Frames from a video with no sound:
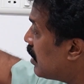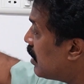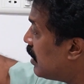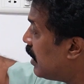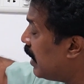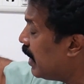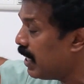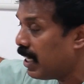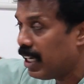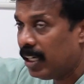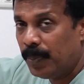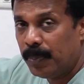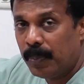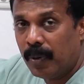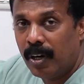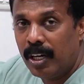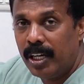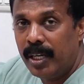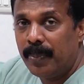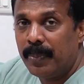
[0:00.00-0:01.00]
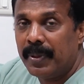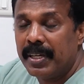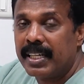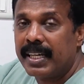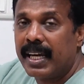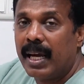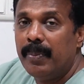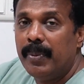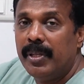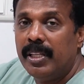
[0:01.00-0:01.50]
single polyp,
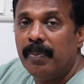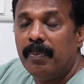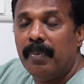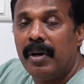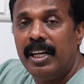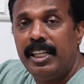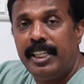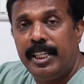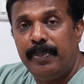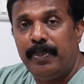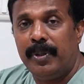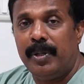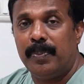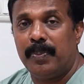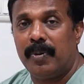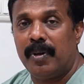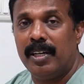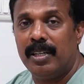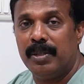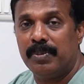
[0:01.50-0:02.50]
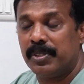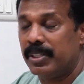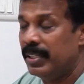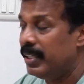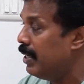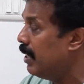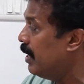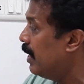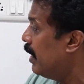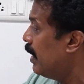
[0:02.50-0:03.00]
it can be the multiple
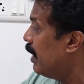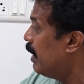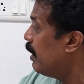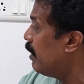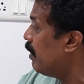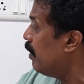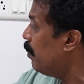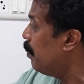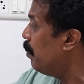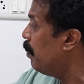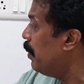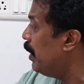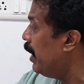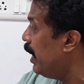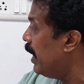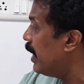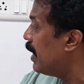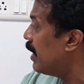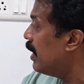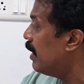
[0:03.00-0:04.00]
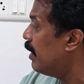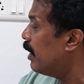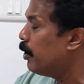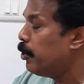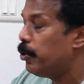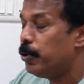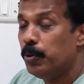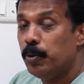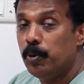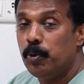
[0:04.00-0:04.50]
polyps. It will bleed
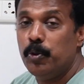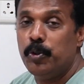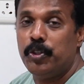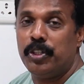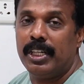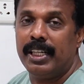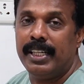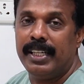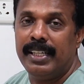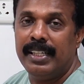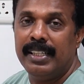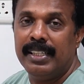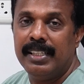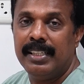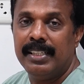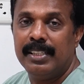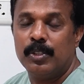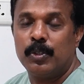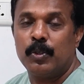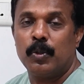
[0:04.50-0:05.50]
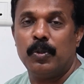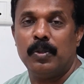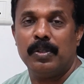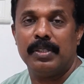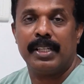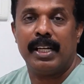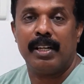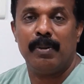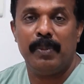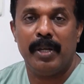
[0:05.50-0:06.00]
hugely.
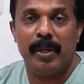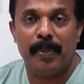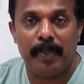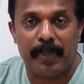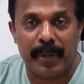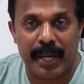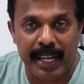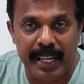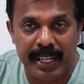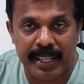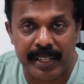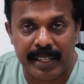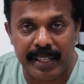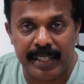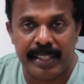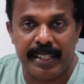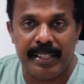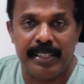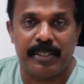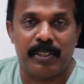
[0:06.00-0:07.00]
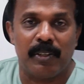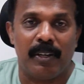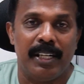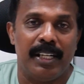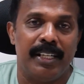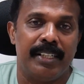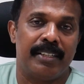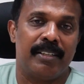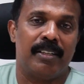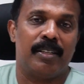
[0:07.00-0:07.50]
So that will be a bright red in
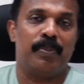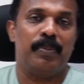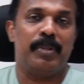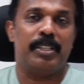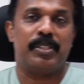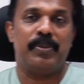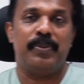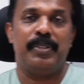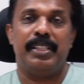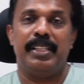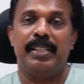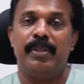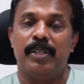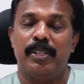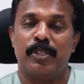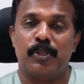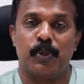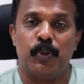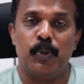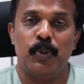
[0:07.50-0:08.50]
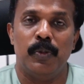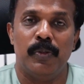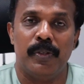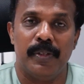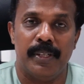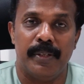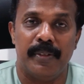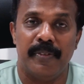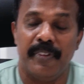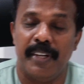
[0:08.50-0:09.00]
toilet or mixed within the stool.
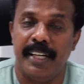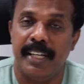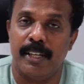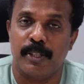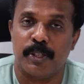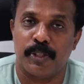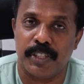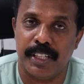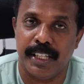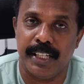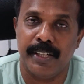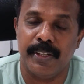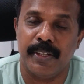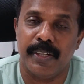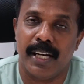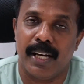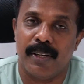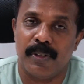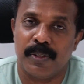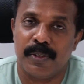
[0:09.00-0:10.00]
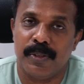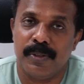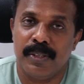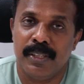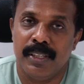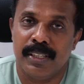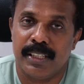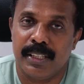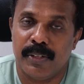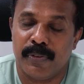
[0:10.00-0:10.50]
When you're seeing, you have
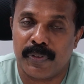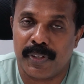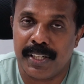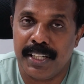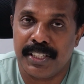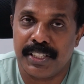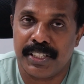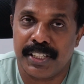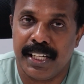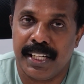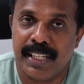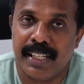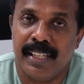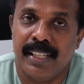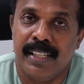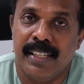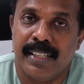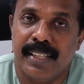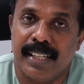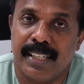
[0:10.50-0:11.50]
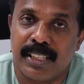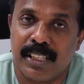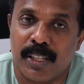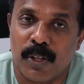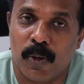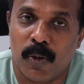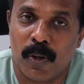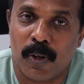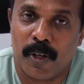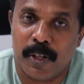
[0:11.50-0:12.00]
to differentiate. There is
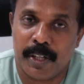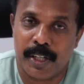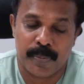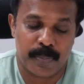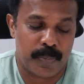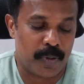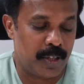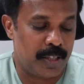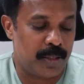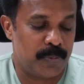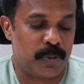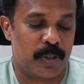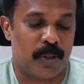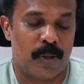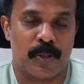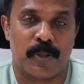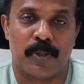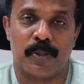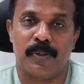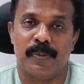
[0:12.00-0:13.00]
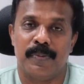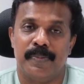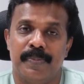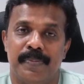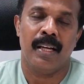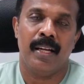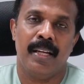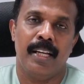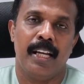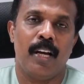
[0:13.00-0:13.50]
a colonic polyps also.
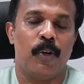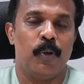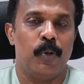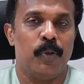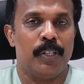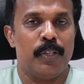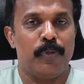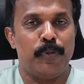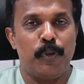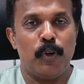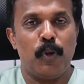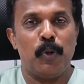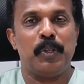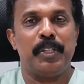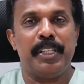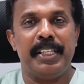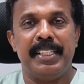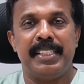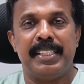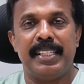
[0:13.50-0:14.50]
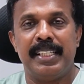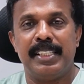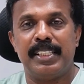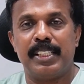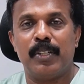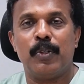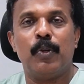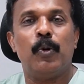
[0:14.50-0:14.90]
Now, the fourth reason is a